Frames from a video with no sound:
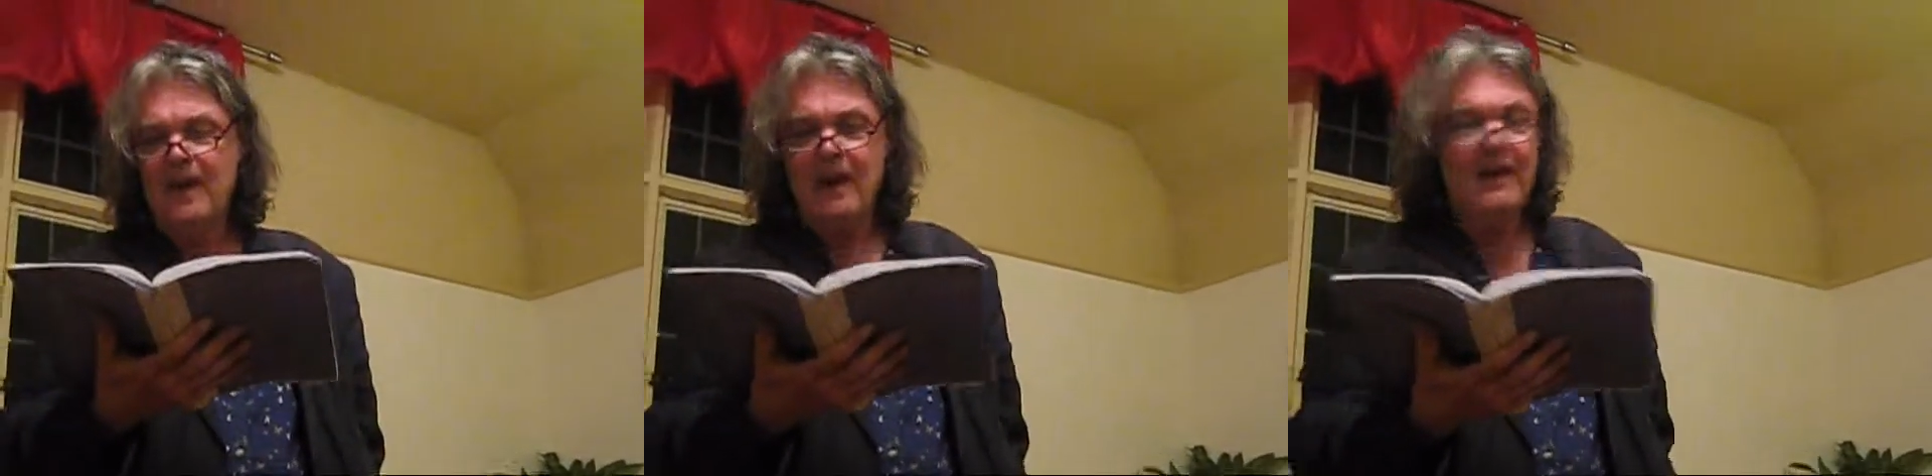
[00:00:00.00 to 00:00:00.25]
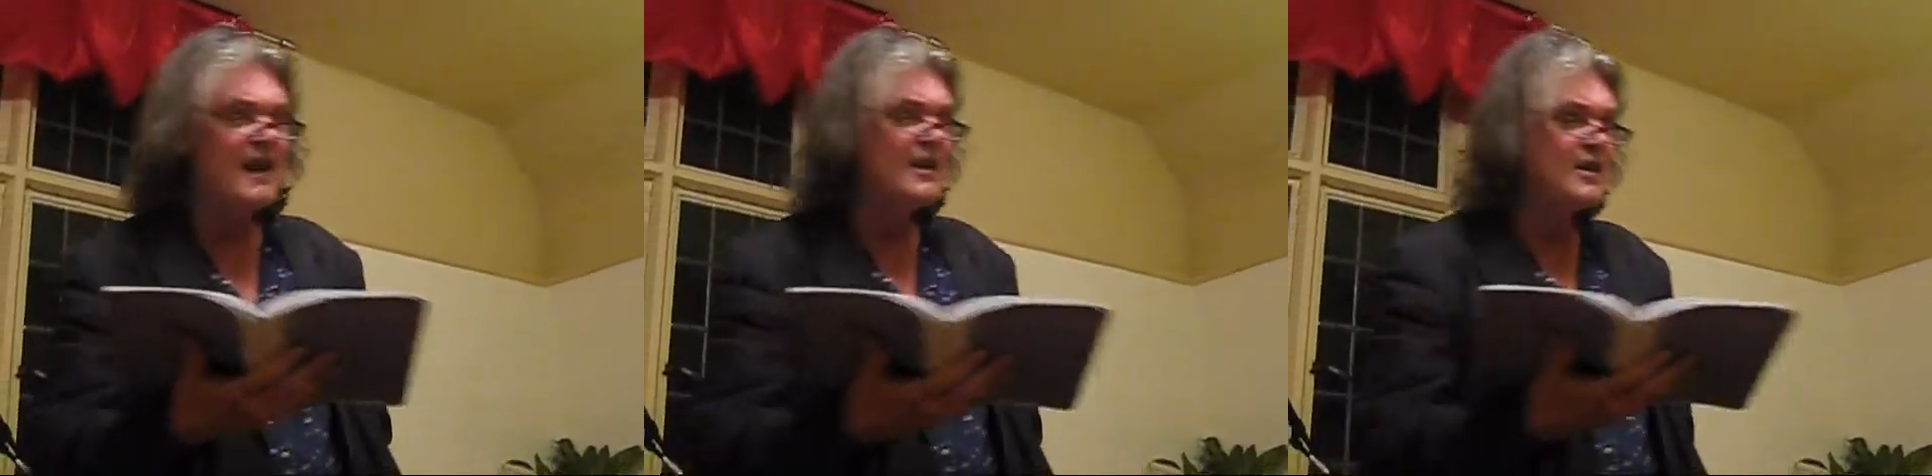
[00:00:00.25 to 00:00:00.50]

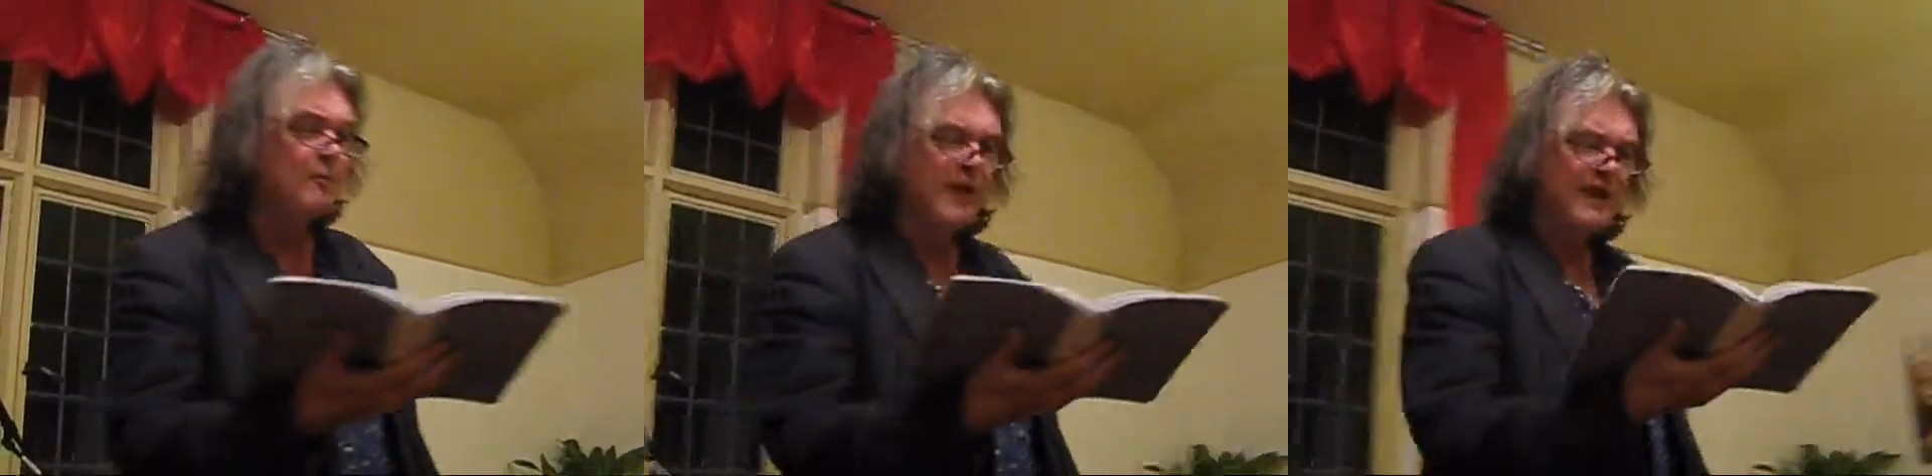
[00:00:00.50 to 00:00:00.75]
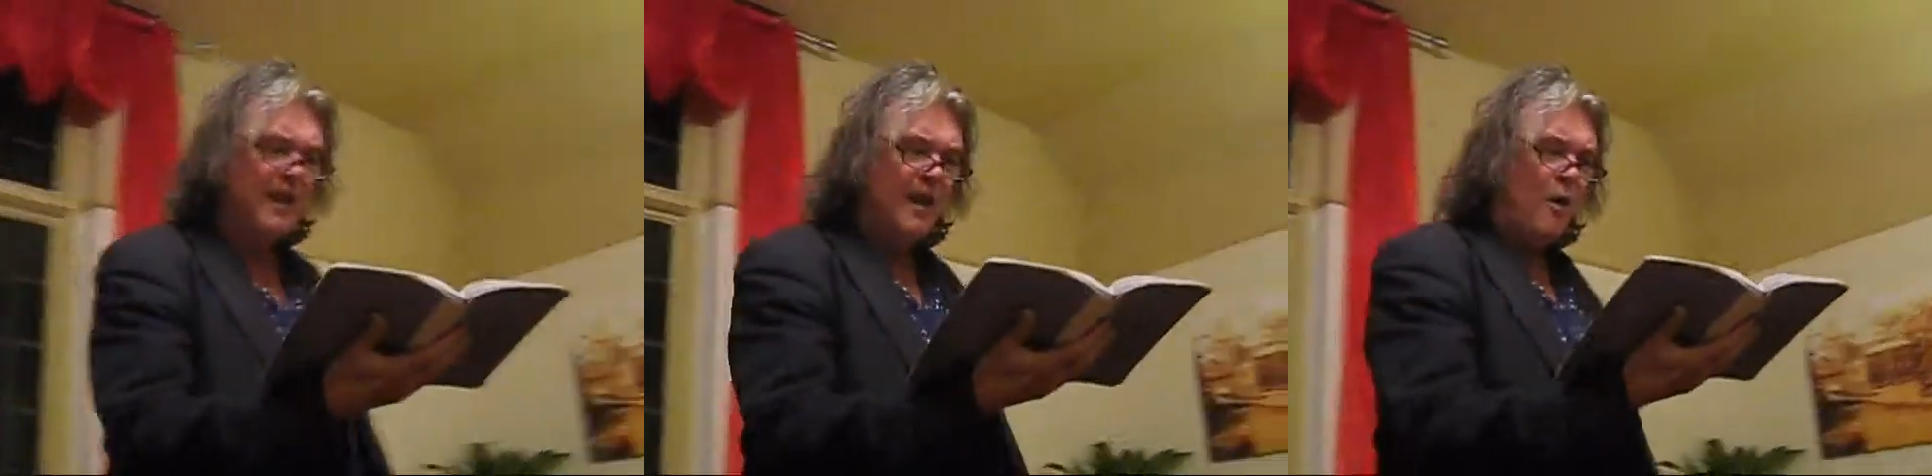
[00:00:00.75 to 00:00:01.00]
And last
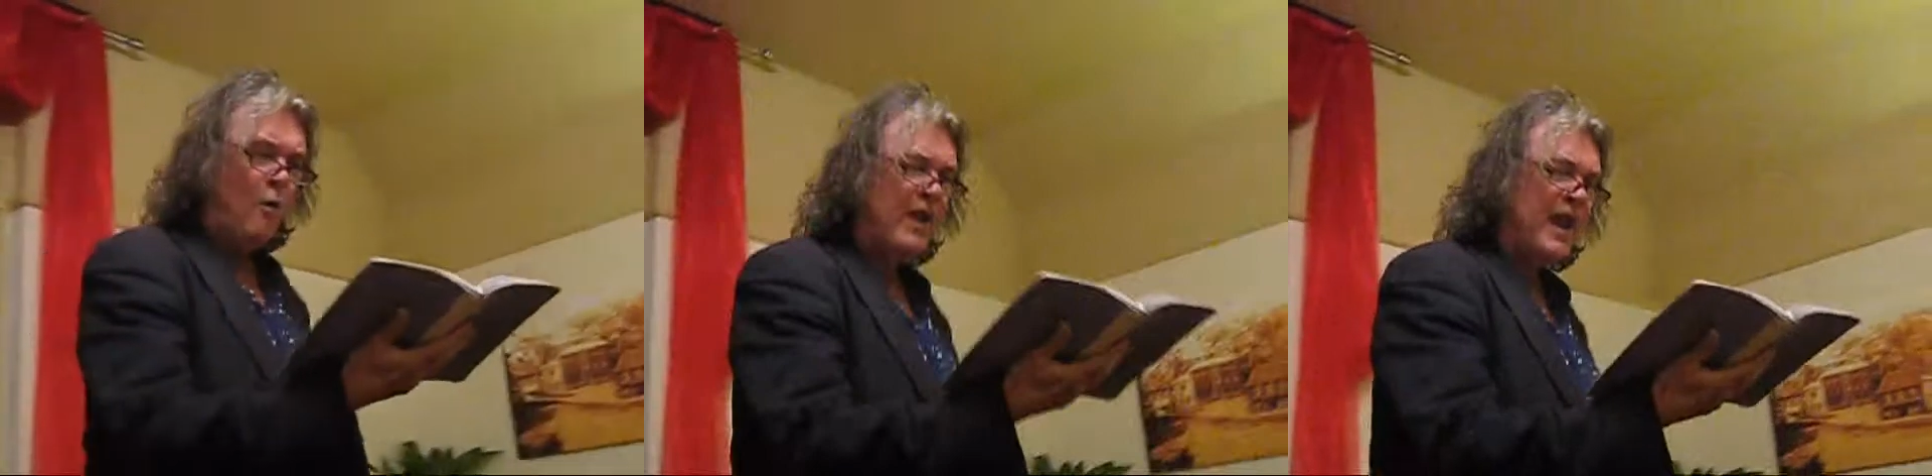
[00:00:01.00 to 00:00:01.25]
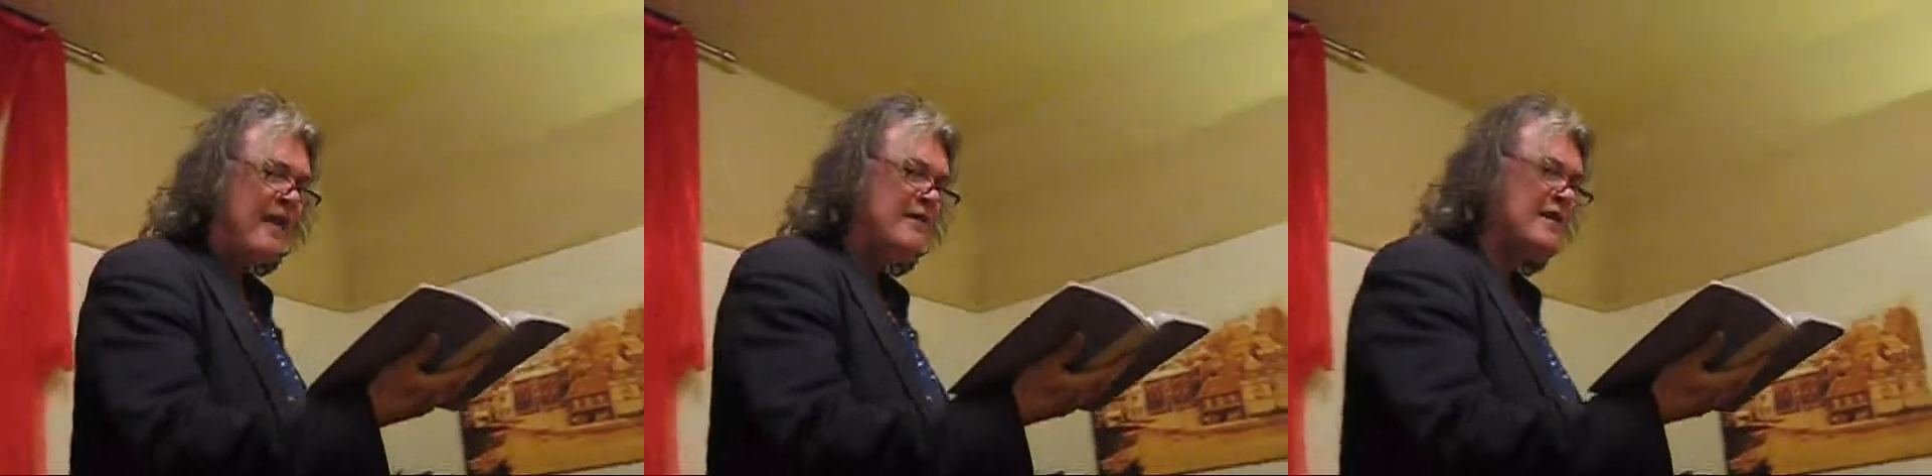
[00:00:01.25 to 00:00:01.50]
week
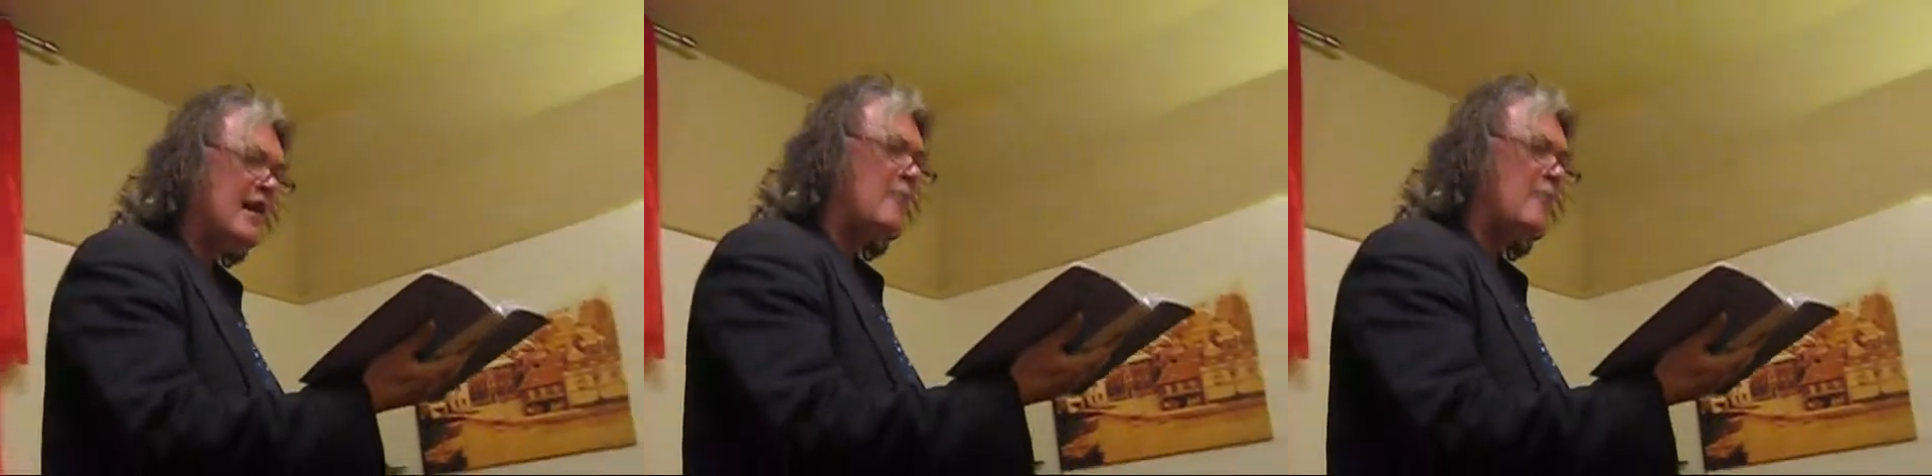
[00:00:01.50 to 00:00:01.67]
we ended